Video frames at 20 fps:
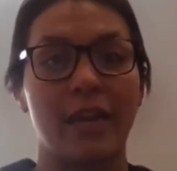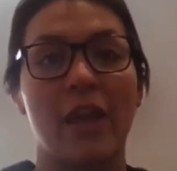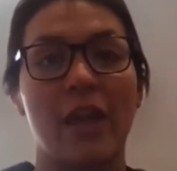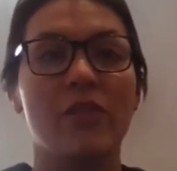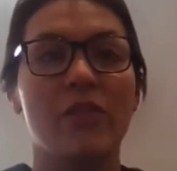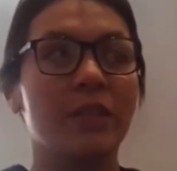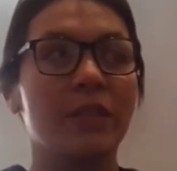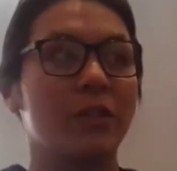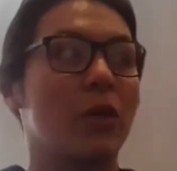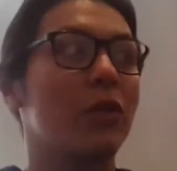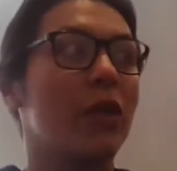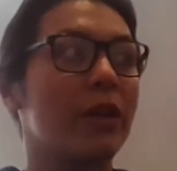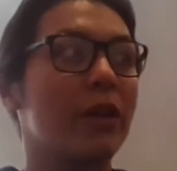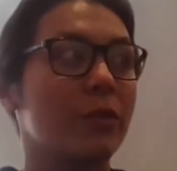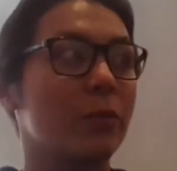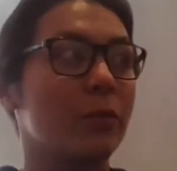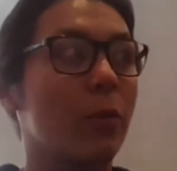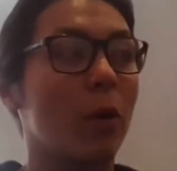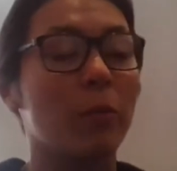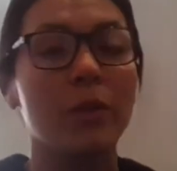And this so
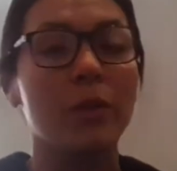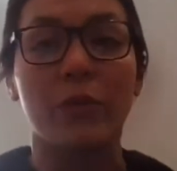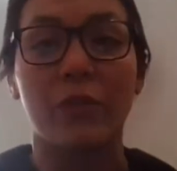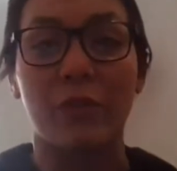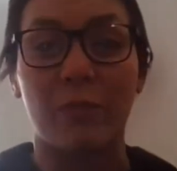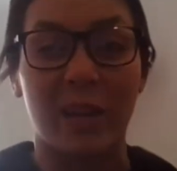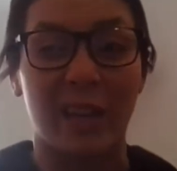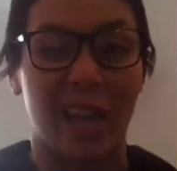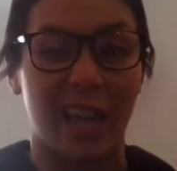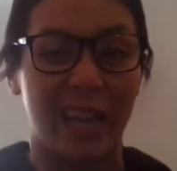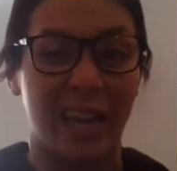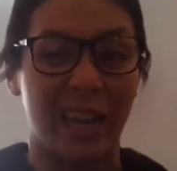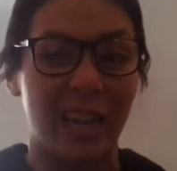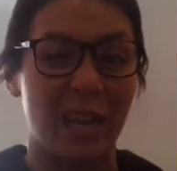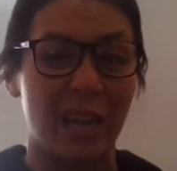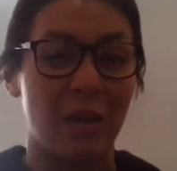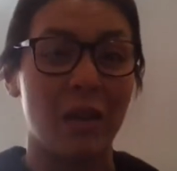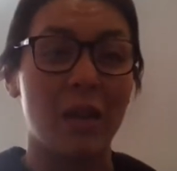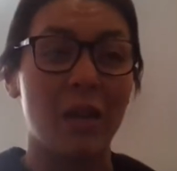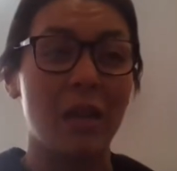this probably would have been like
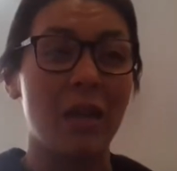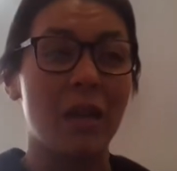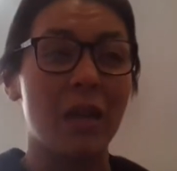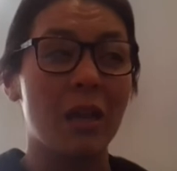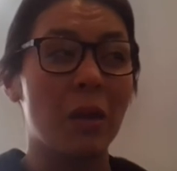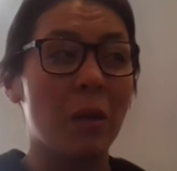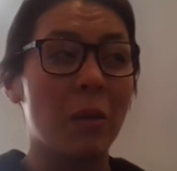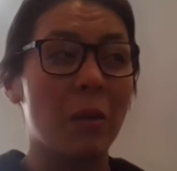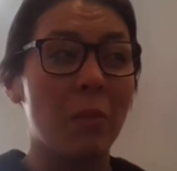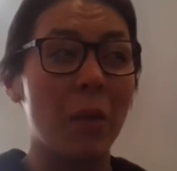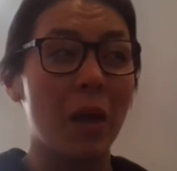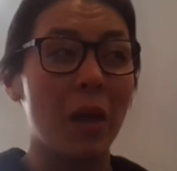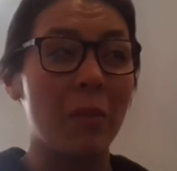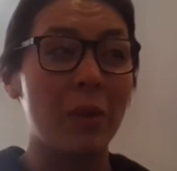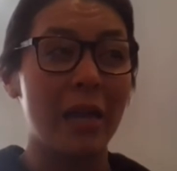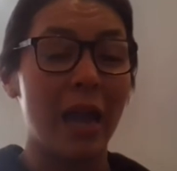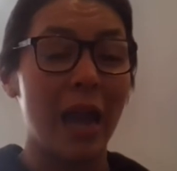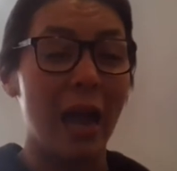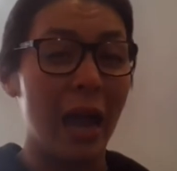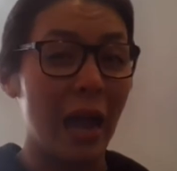in
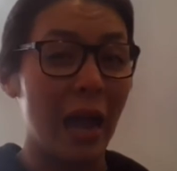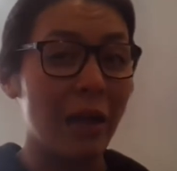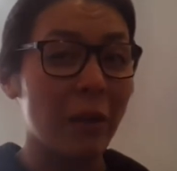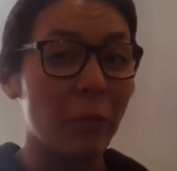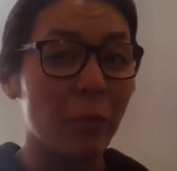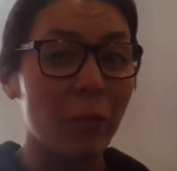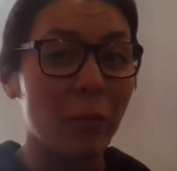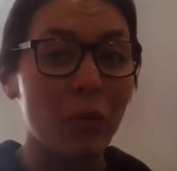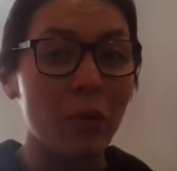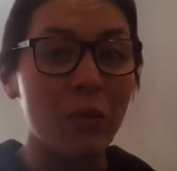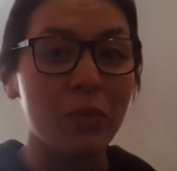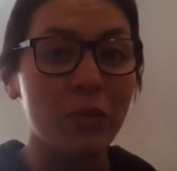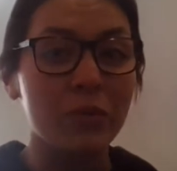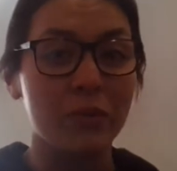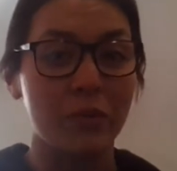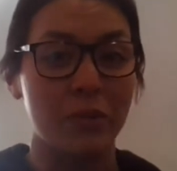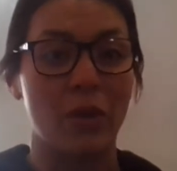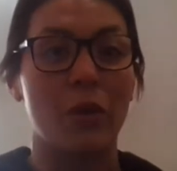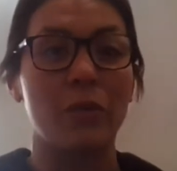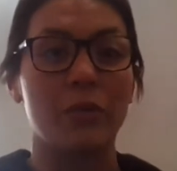maybe April,
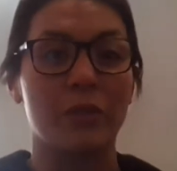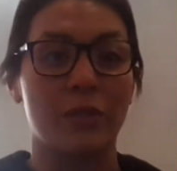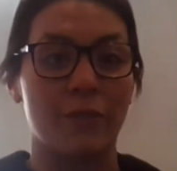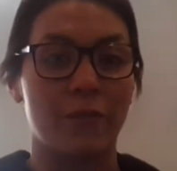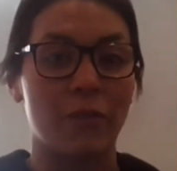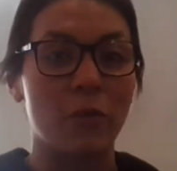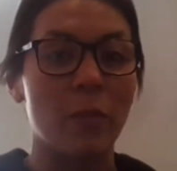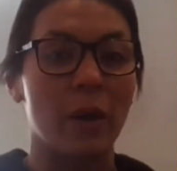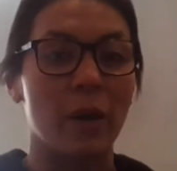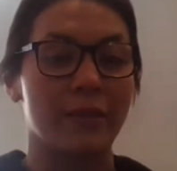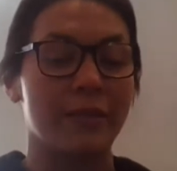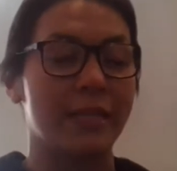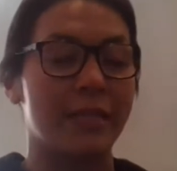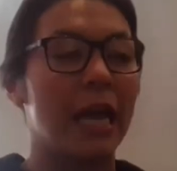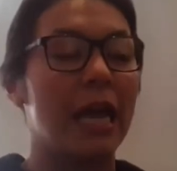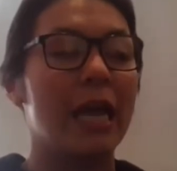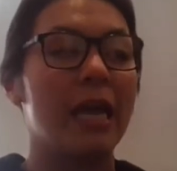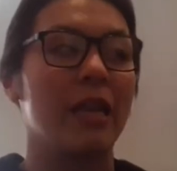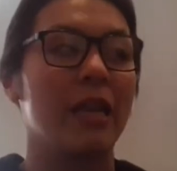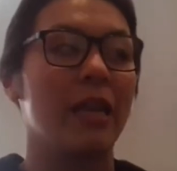so it was a few months
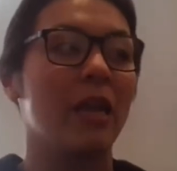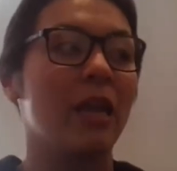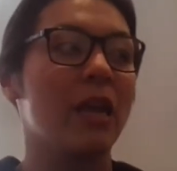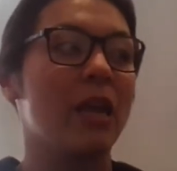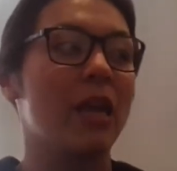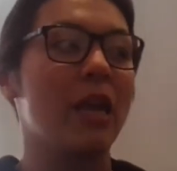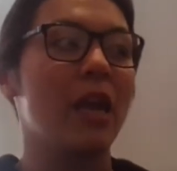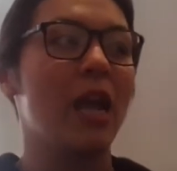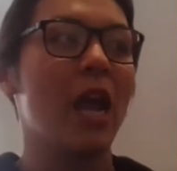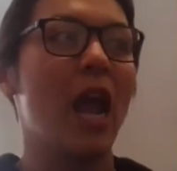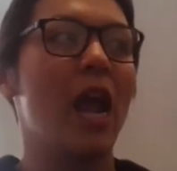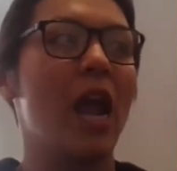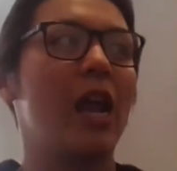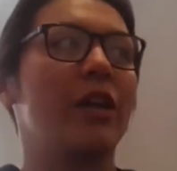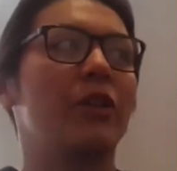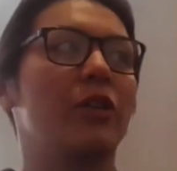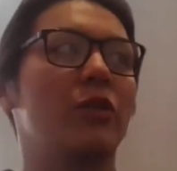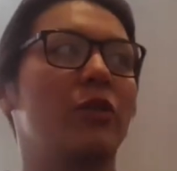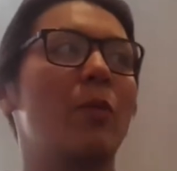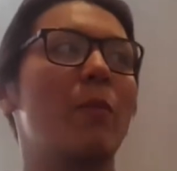in, and I
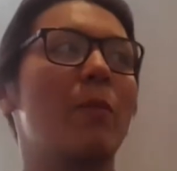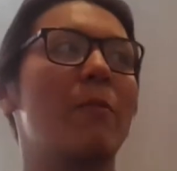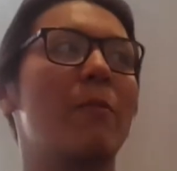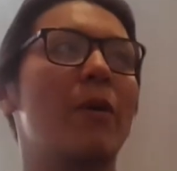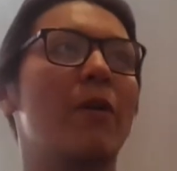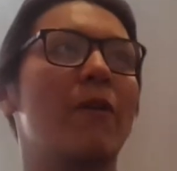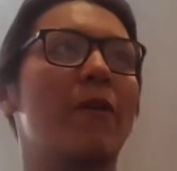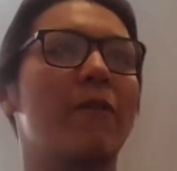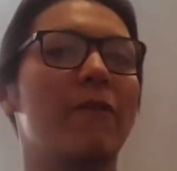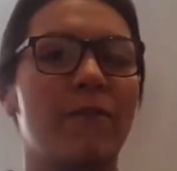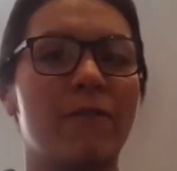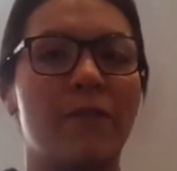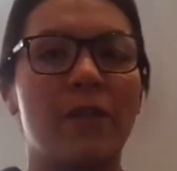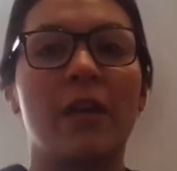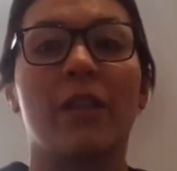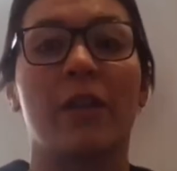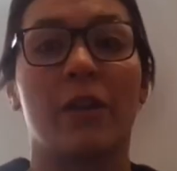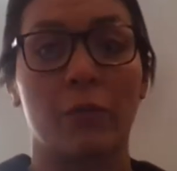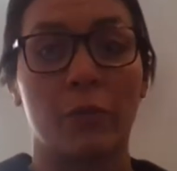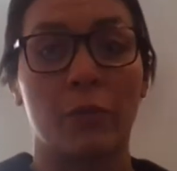just remember
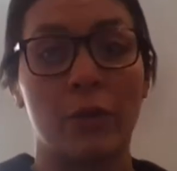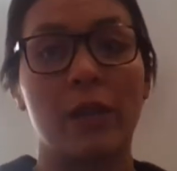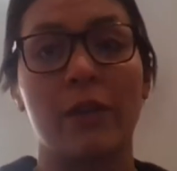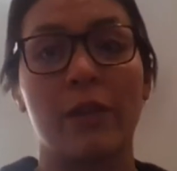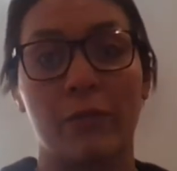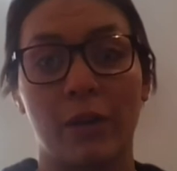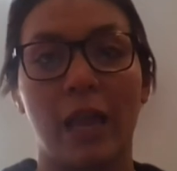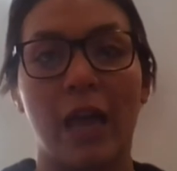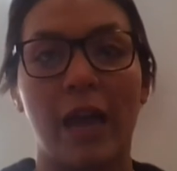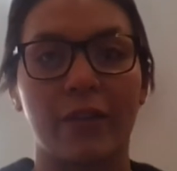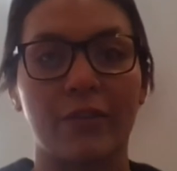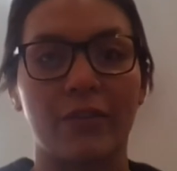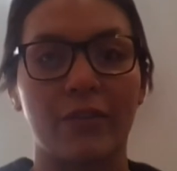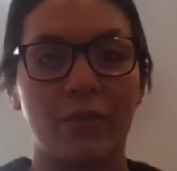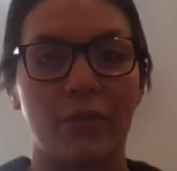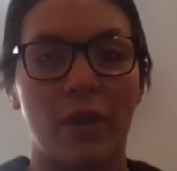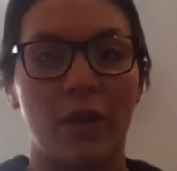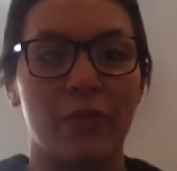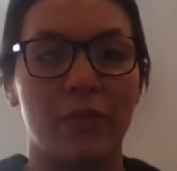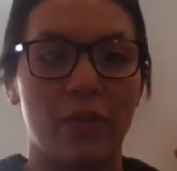feeling really relaxed
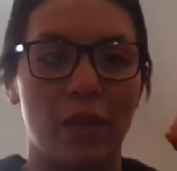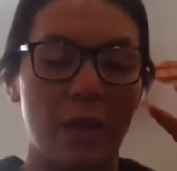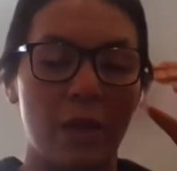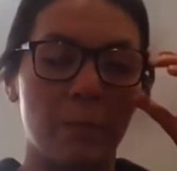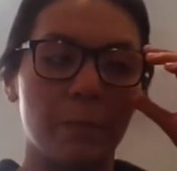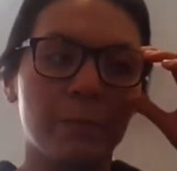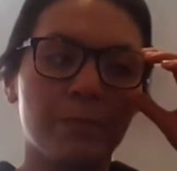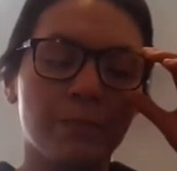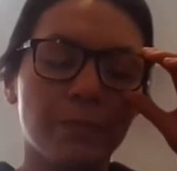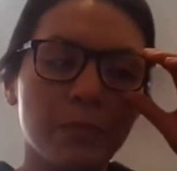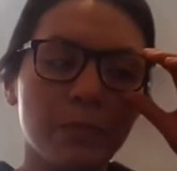around them,